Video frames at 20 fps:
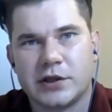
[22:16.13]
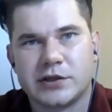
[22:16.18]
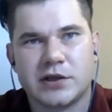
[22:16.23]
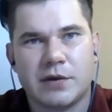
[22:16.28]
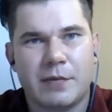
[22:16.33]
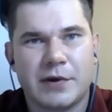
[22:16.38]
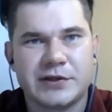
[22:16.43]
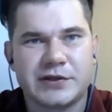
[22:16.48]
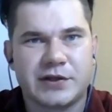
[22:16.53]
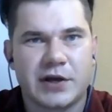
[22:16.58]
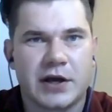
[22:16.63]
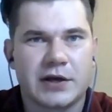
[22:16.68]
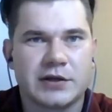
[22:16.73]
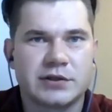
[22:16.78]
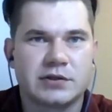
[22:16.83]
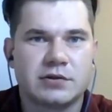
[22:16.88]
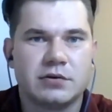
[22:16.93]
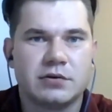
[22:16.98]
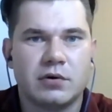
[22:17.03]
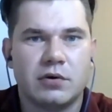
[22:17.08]
let's say, by
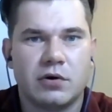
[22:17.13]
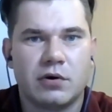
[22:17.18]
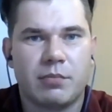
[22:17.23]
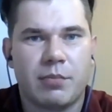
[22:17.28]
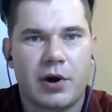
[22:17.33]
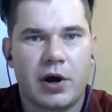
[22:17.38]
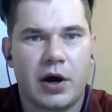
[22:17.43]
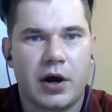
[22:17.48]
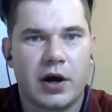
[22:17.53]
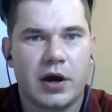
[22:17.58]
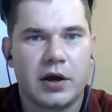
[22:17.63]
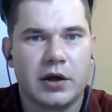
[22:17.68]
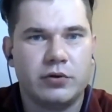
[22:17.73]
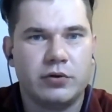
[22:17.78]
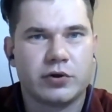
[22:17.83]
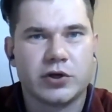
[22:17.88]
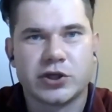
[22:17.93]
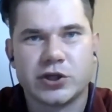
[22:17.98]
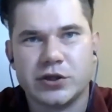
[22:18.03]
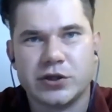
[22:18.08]
stress or by
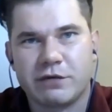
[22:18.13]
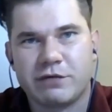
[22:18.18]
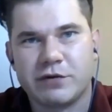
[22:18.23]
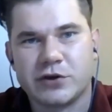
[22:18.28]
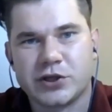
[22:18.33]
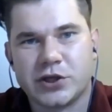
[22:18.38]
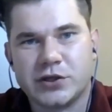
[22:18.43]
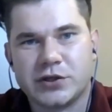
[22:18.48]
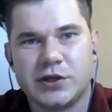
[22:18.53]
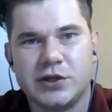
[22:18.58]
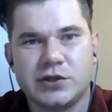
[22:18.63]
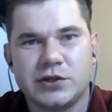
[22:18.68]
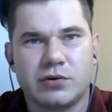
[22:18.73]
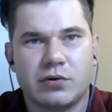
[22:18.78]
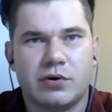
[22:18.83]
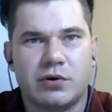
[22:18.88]
nutrition deficiencies